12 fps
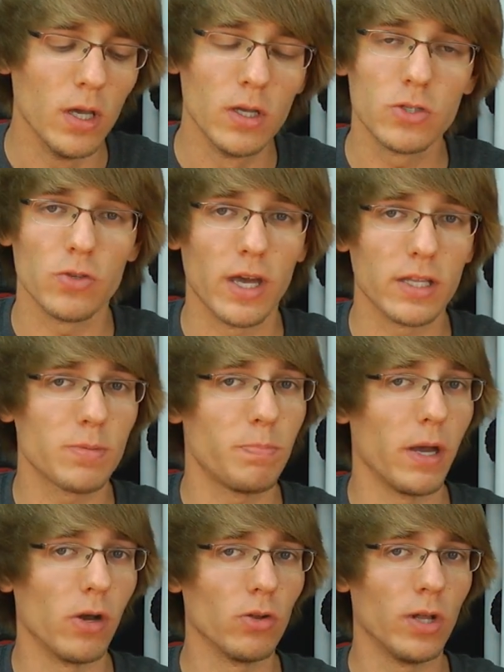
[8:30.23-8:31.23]
So that's
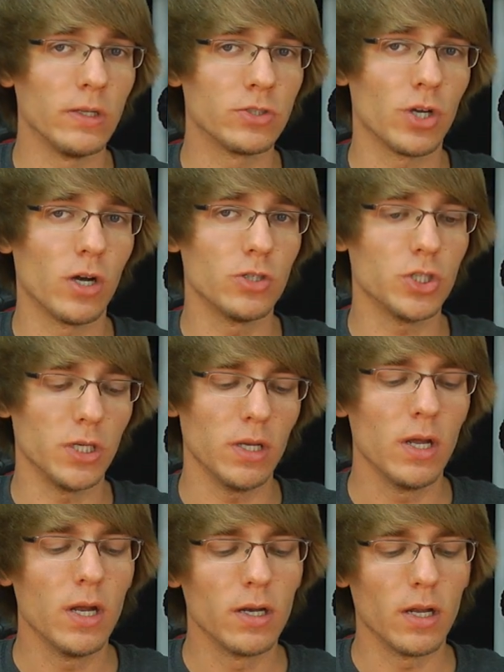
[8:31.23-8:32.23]
parallel charging.
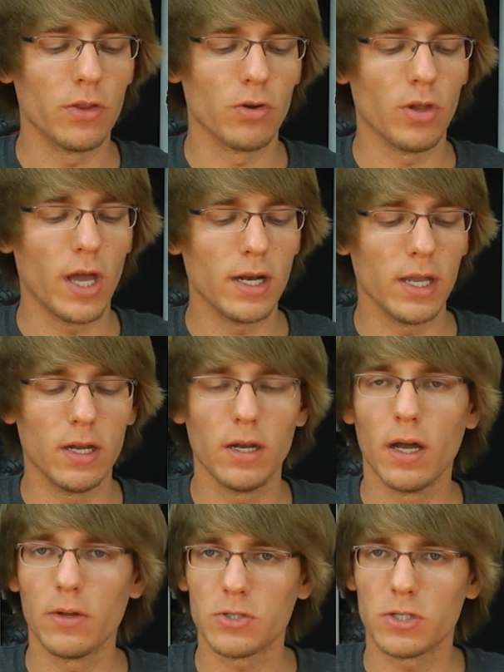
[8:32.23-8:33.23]
Now there are a lot of in
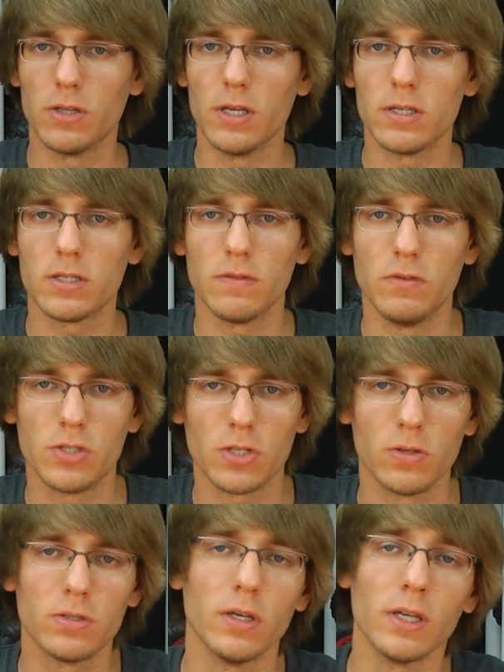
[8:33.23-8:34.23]
and outs to this. If you
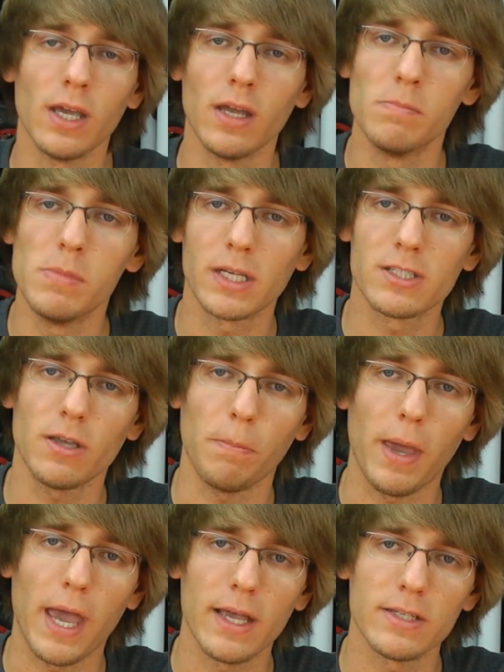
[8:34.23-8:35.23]
start to, again, mix
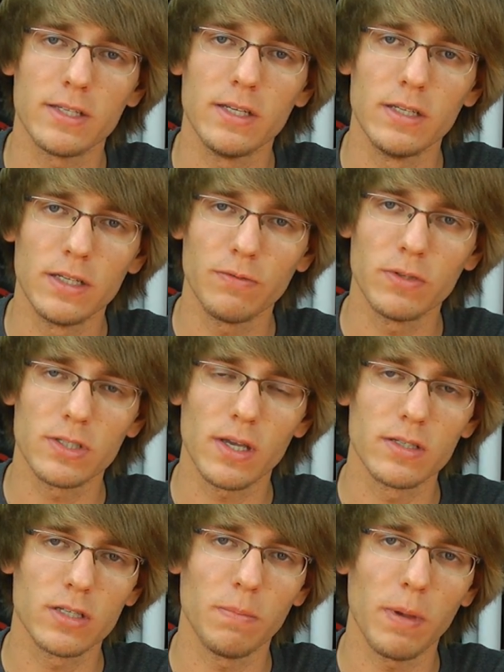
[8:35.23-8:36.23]
capacity, different
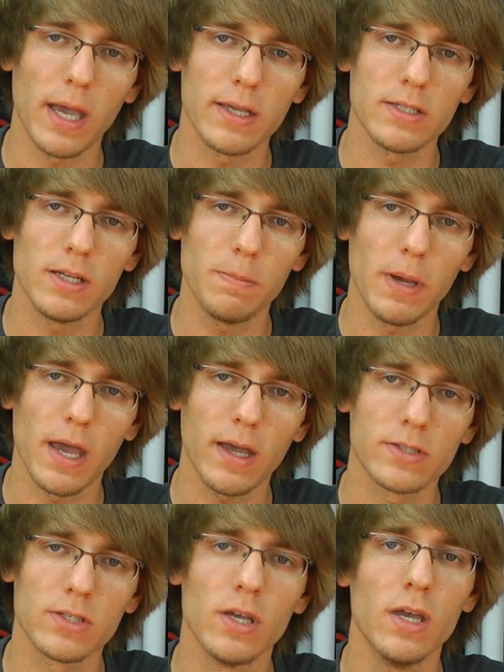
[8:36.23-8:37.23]
size capacity
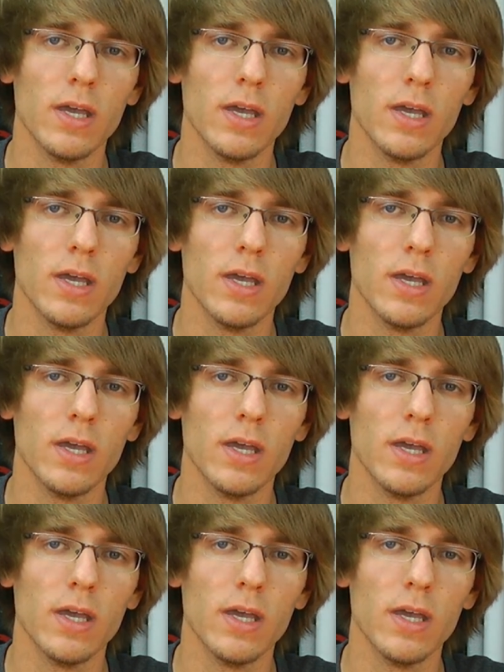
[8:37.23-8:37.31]
packs,